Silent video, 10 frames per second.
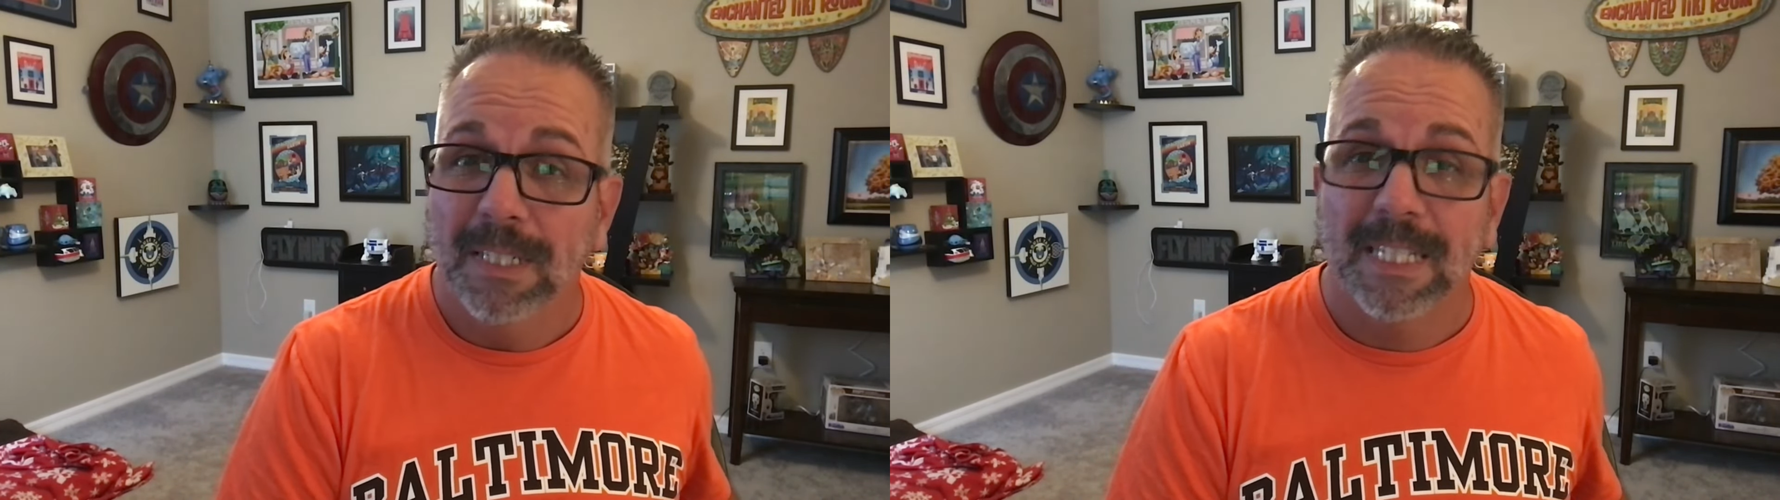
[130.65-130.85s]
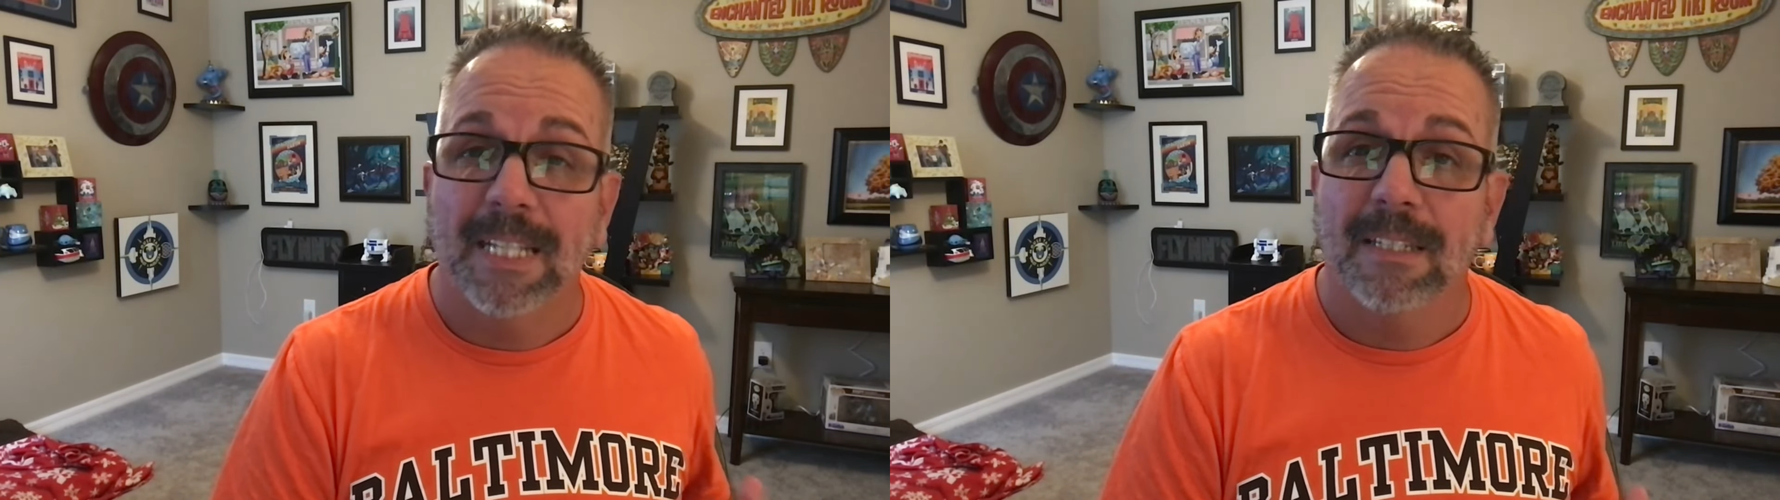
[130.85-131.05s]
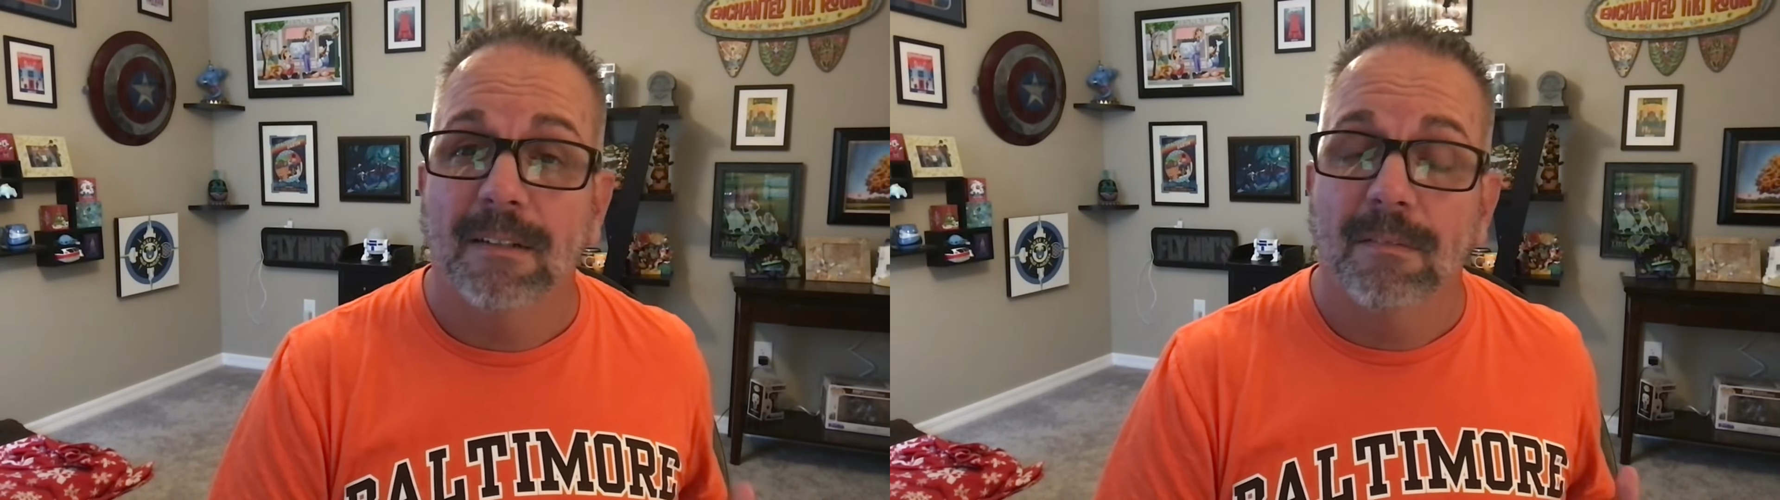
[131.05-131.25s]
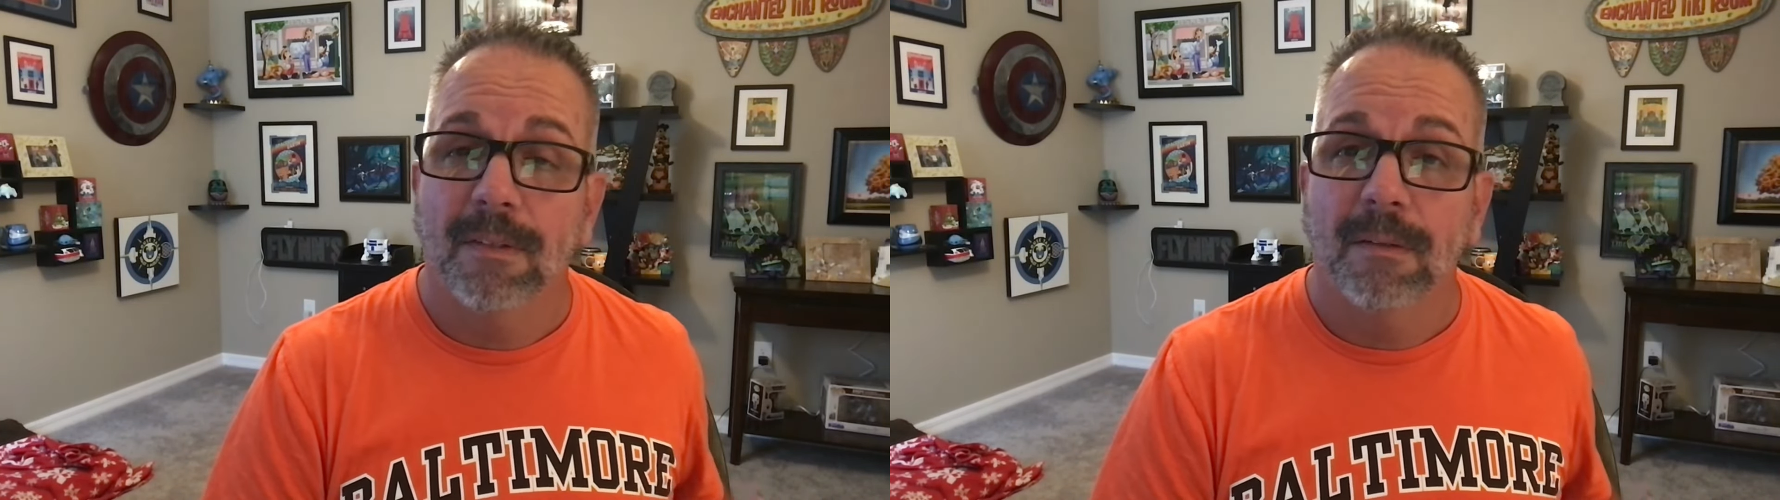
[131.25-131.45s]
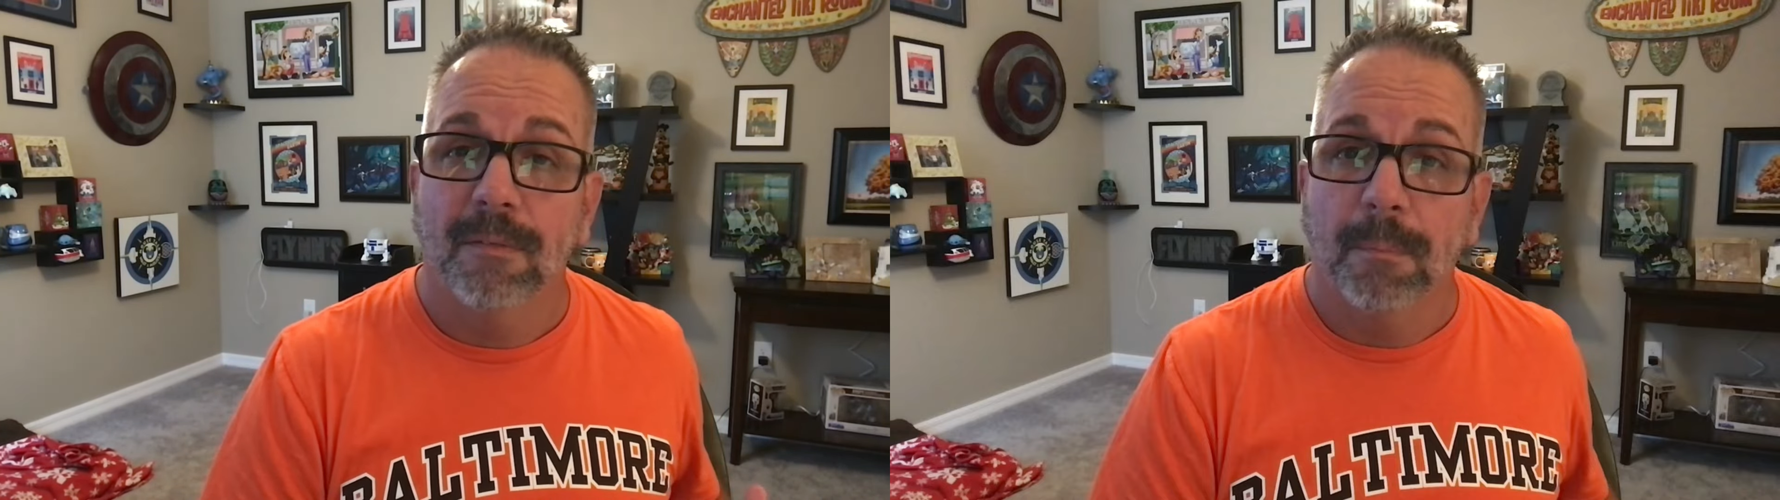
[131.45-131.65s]
Is that
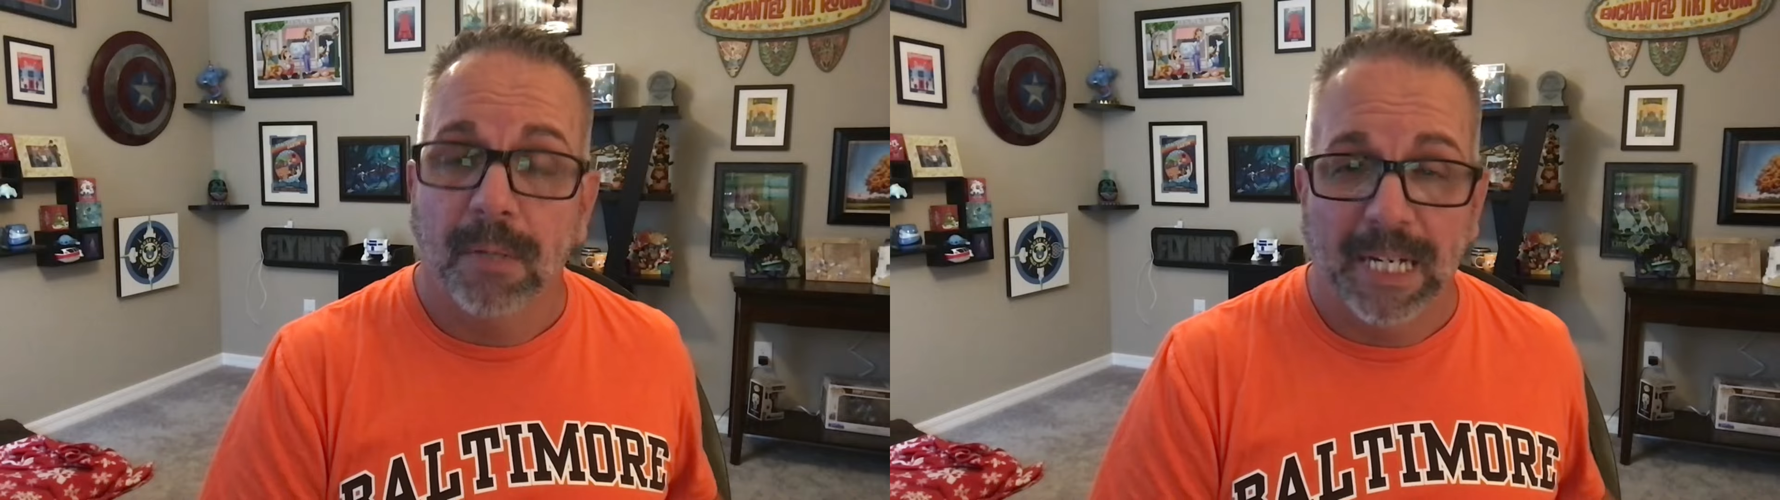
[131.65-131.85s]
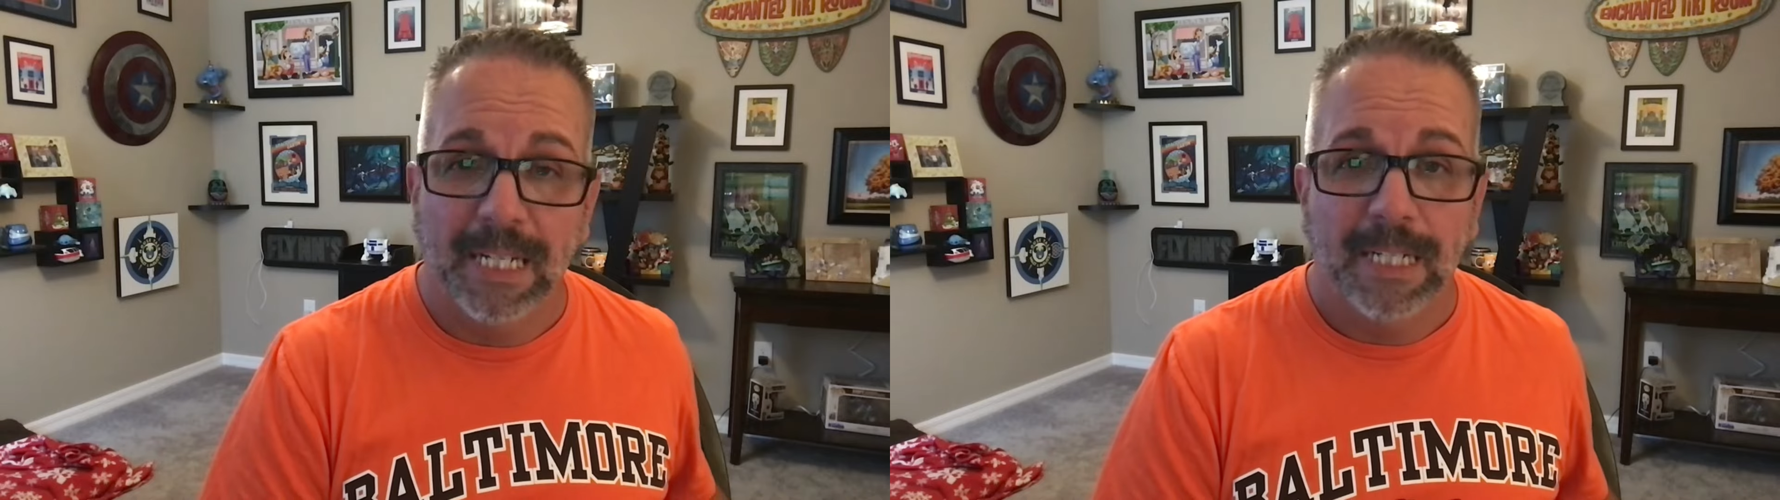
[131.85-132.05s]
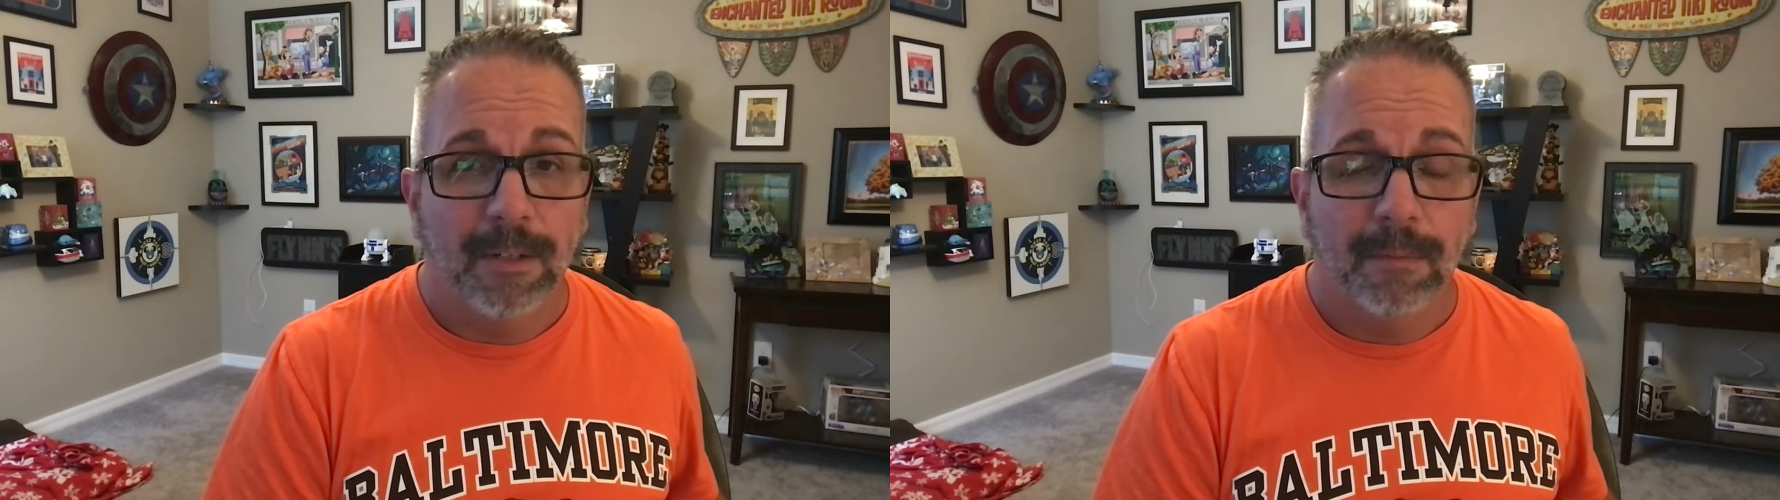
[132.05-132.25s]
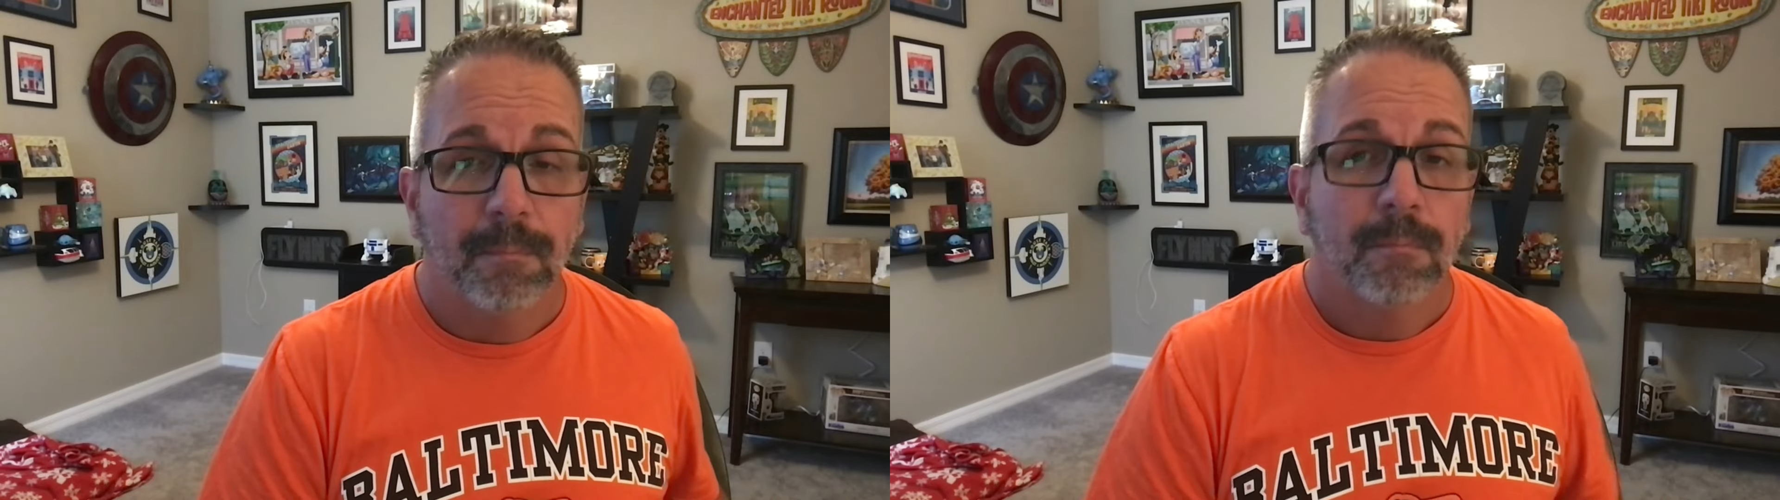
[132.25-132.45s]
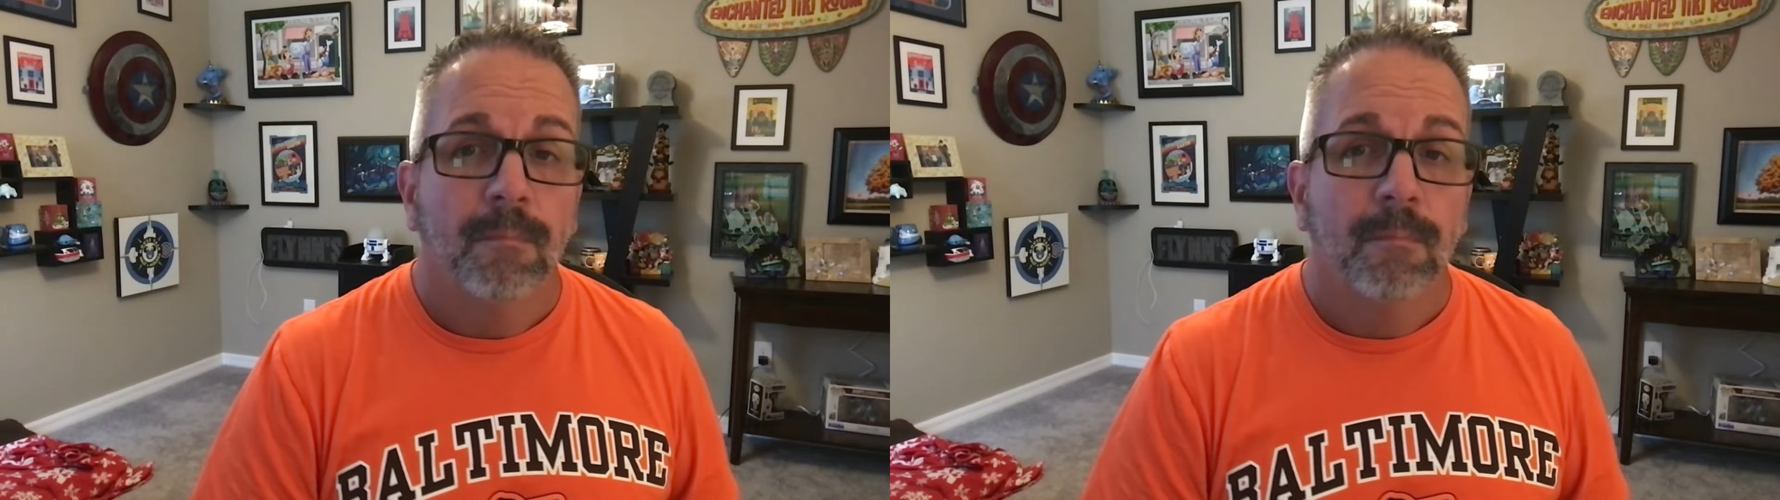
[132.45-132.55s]
the plan here?